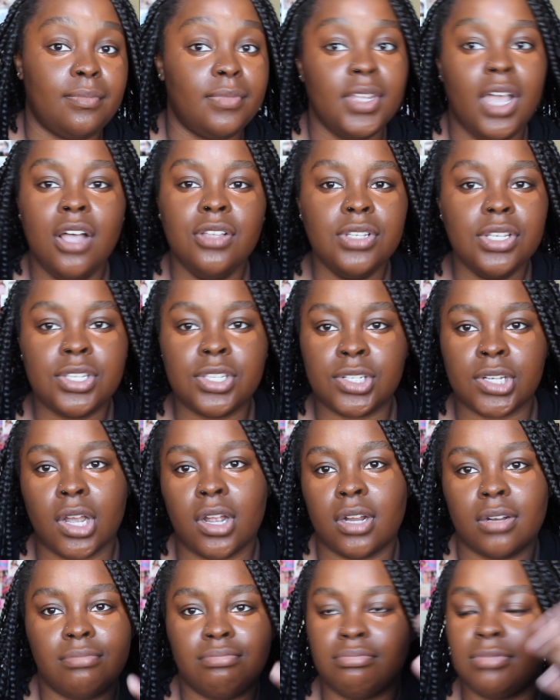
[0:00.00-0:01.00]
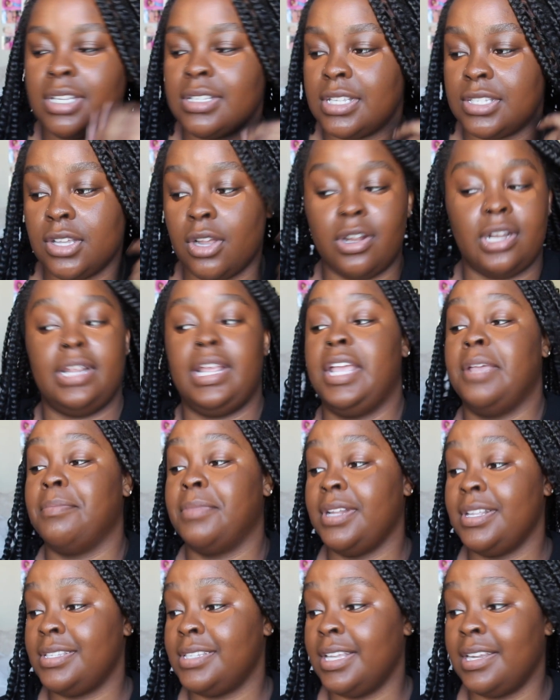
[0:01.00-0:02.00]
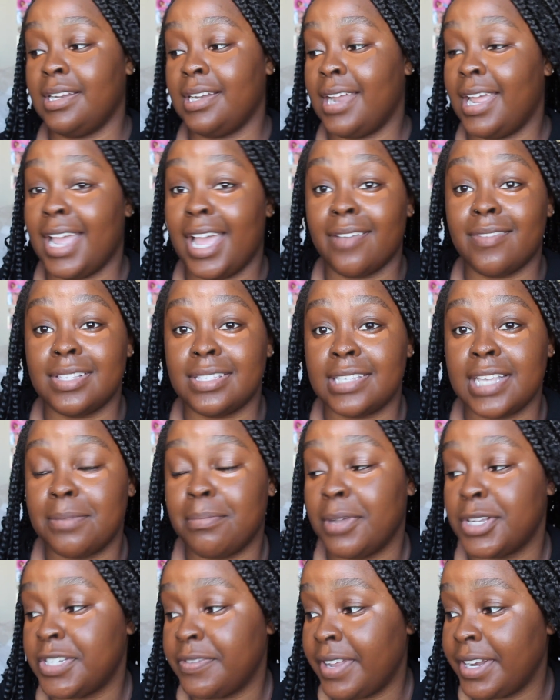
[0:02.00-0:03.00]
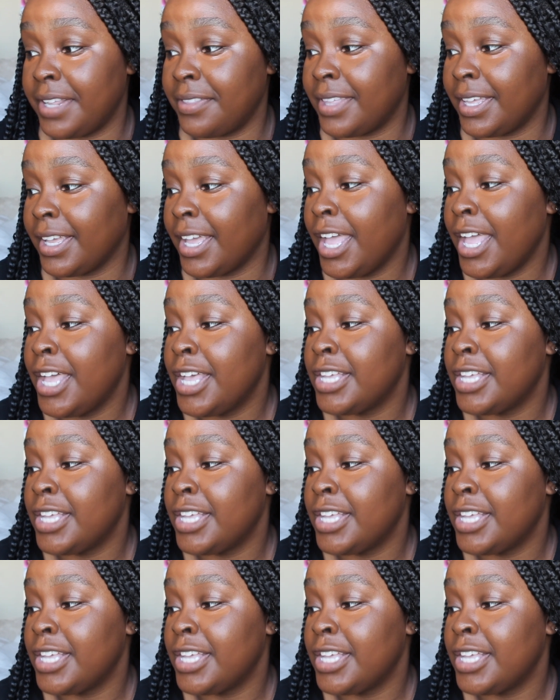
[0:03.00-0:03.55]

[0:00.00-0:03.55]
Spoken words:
I'll just start because it's already 8 minutes in and I haven't said much of anything.